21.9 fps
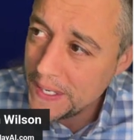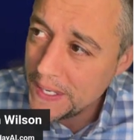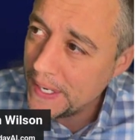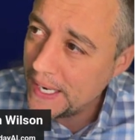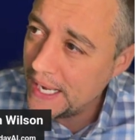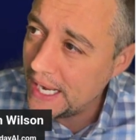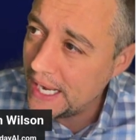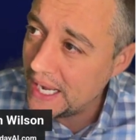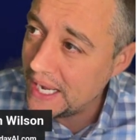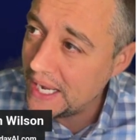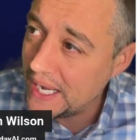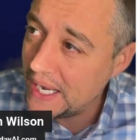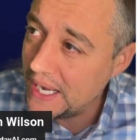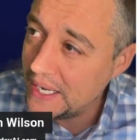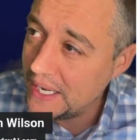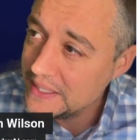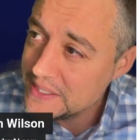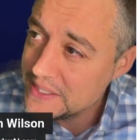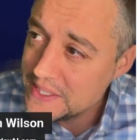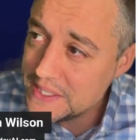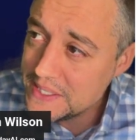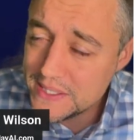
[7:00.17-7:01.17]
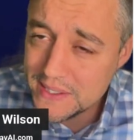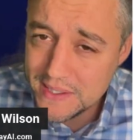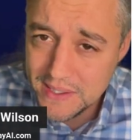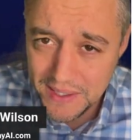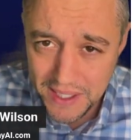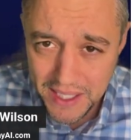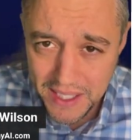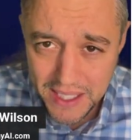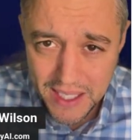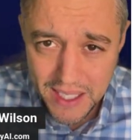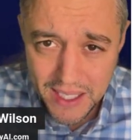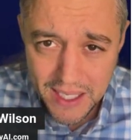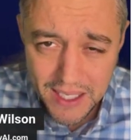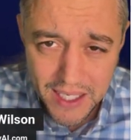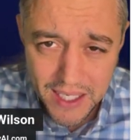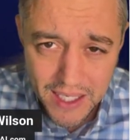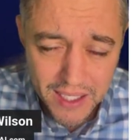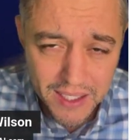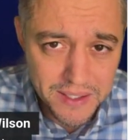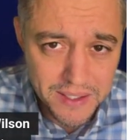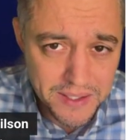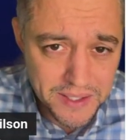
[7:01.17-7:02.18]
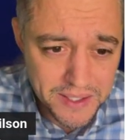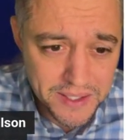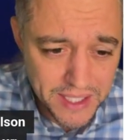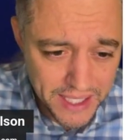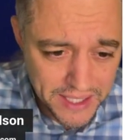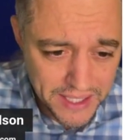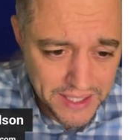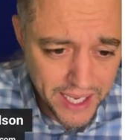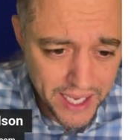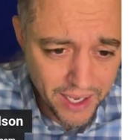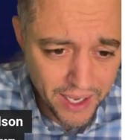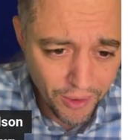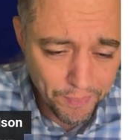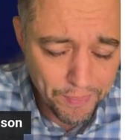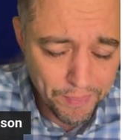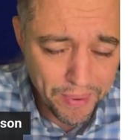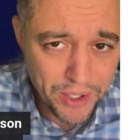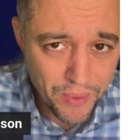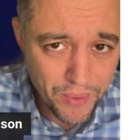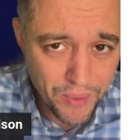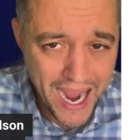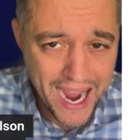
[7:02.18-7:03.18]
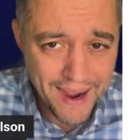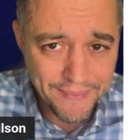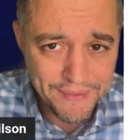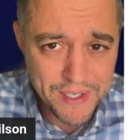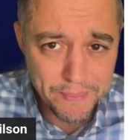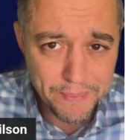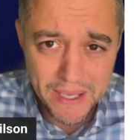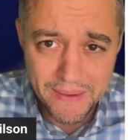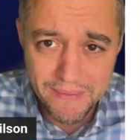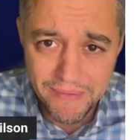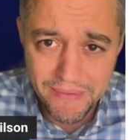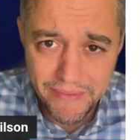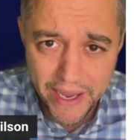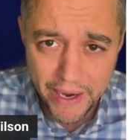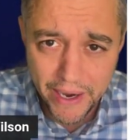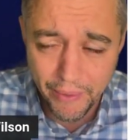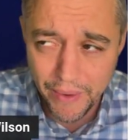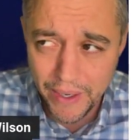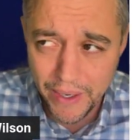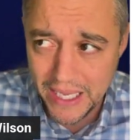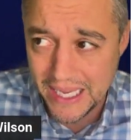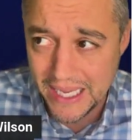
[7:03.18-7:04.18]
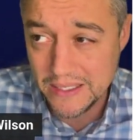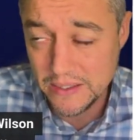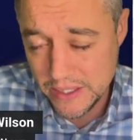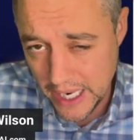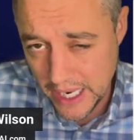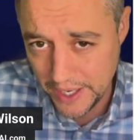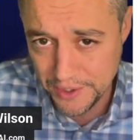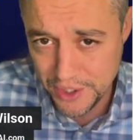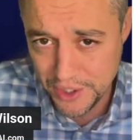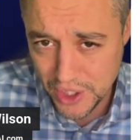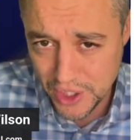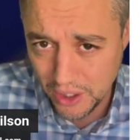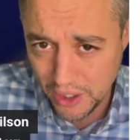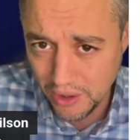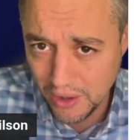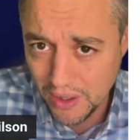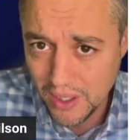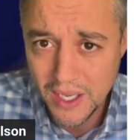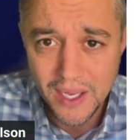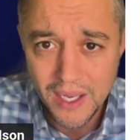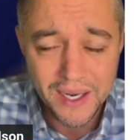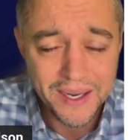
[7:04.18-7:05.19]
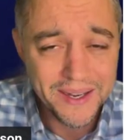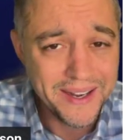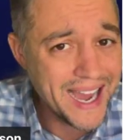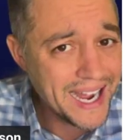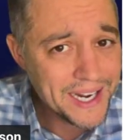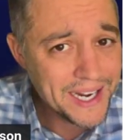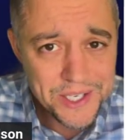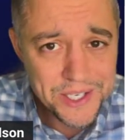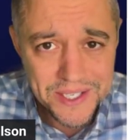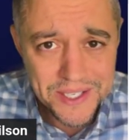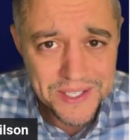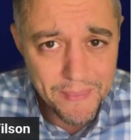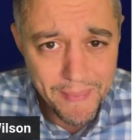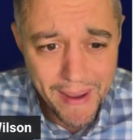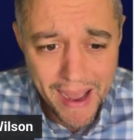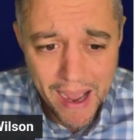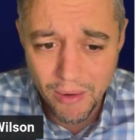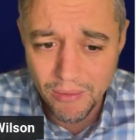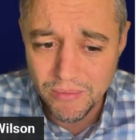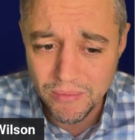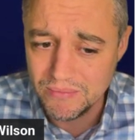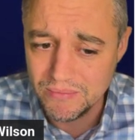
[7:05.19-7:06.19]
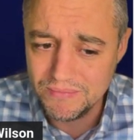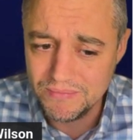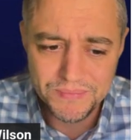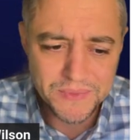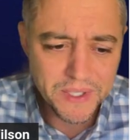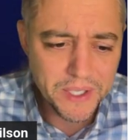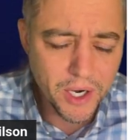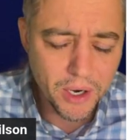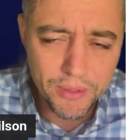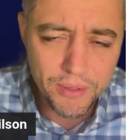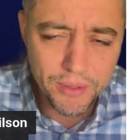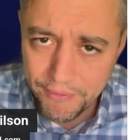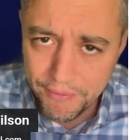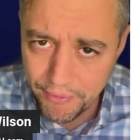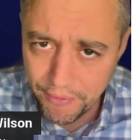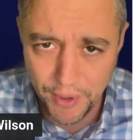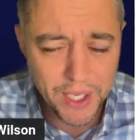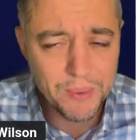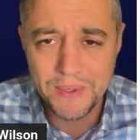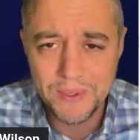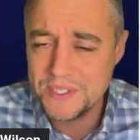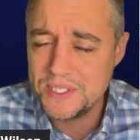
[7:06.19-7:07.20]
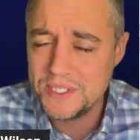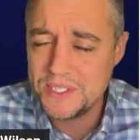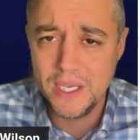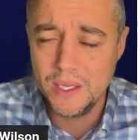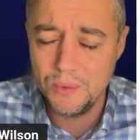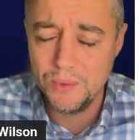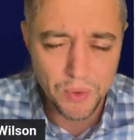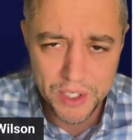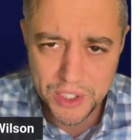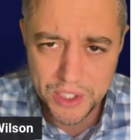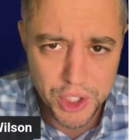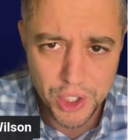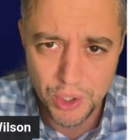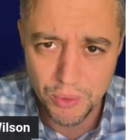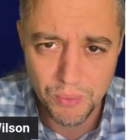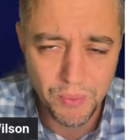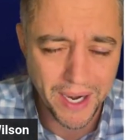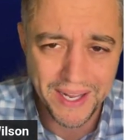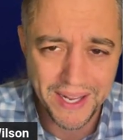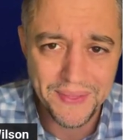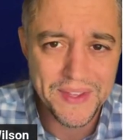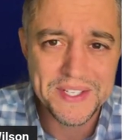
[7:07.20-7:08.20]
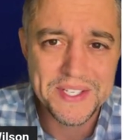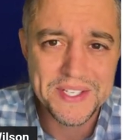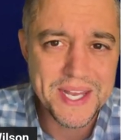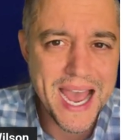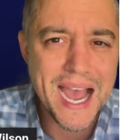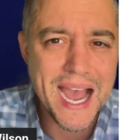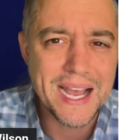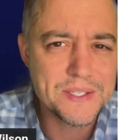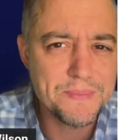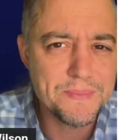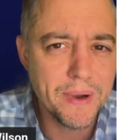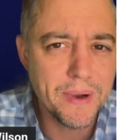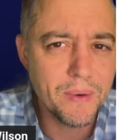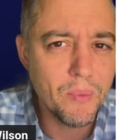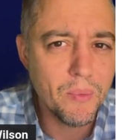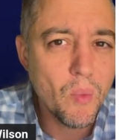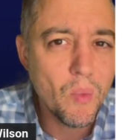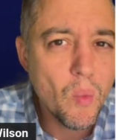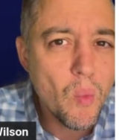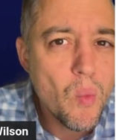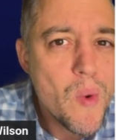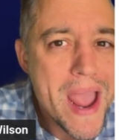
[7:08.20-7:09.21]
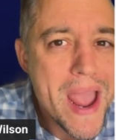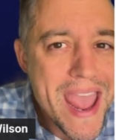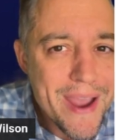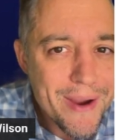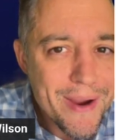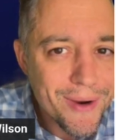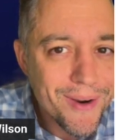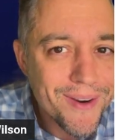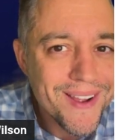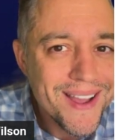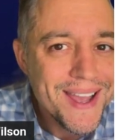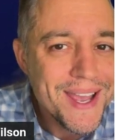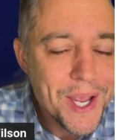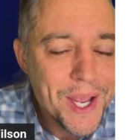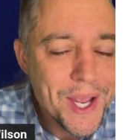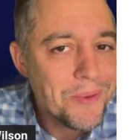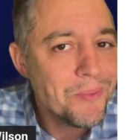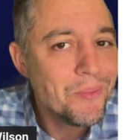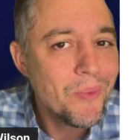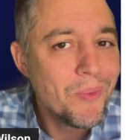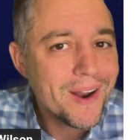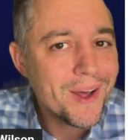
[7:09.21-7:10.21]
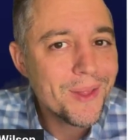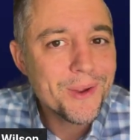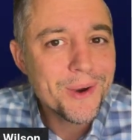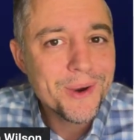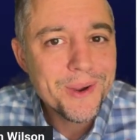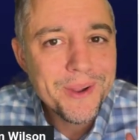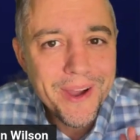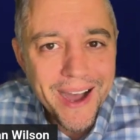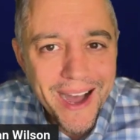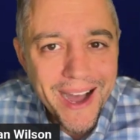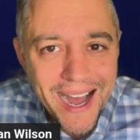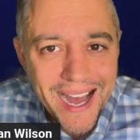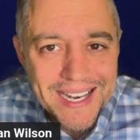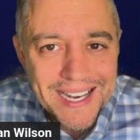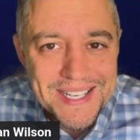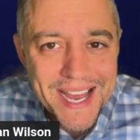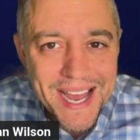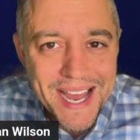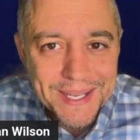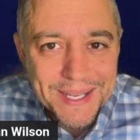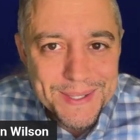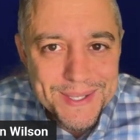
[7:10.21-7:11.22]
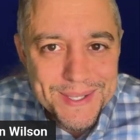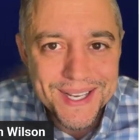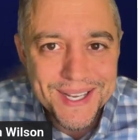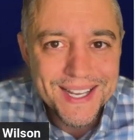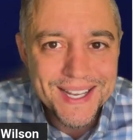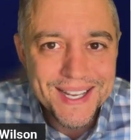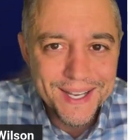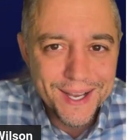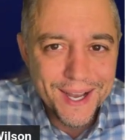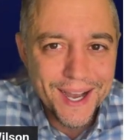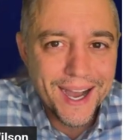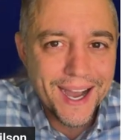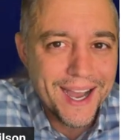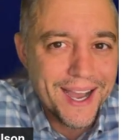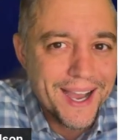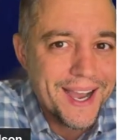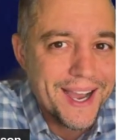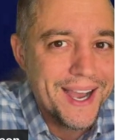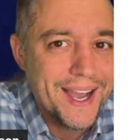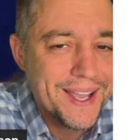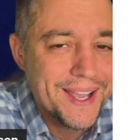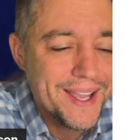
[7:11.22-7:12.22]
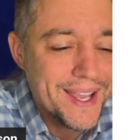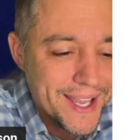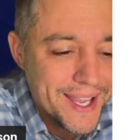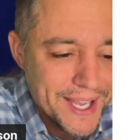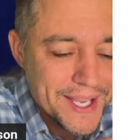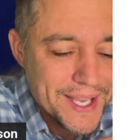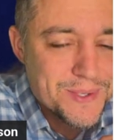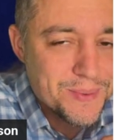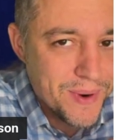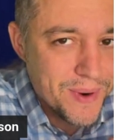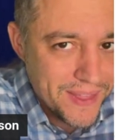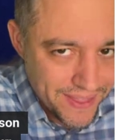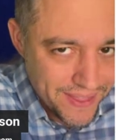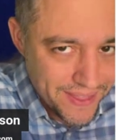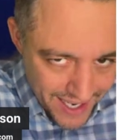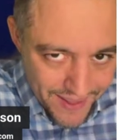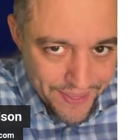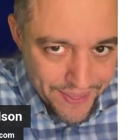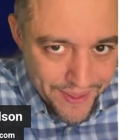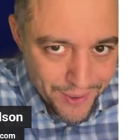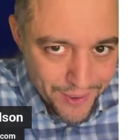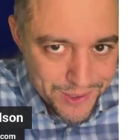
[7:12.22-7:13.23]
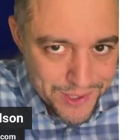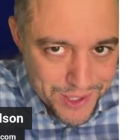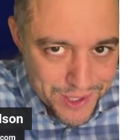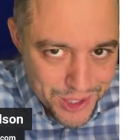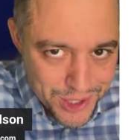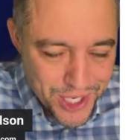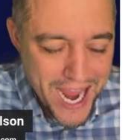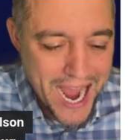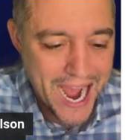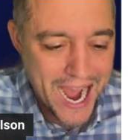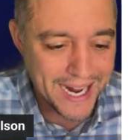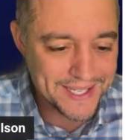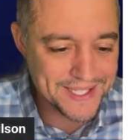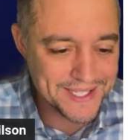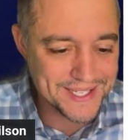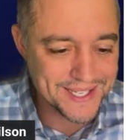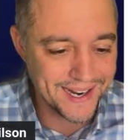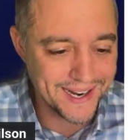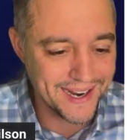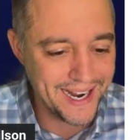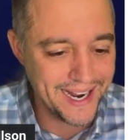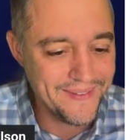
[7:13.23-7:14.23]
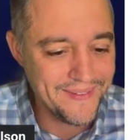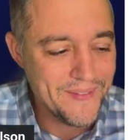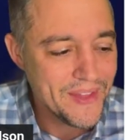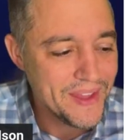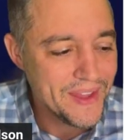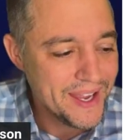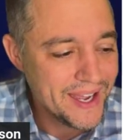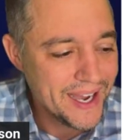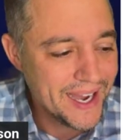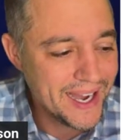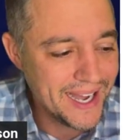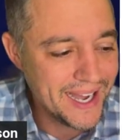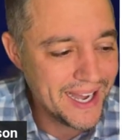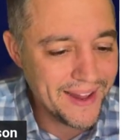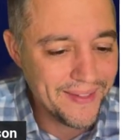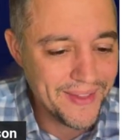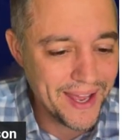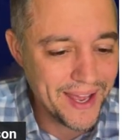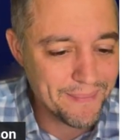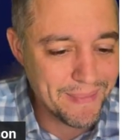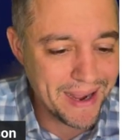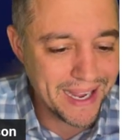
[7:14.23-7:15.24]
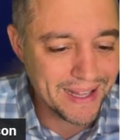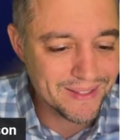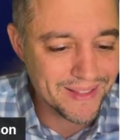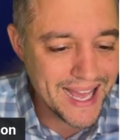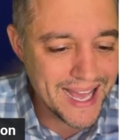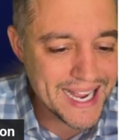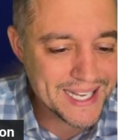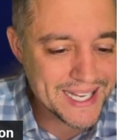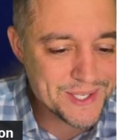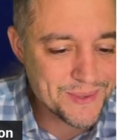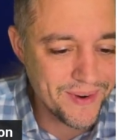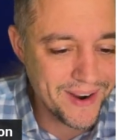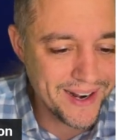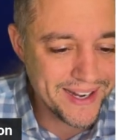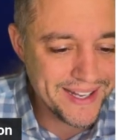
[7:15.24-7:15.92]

uh, sneaky detail, but you have to be very intentional, not just about you know the frequency in which you're running these tasks but where in what other context uh, is within those chats. All right. Uh, and then my last one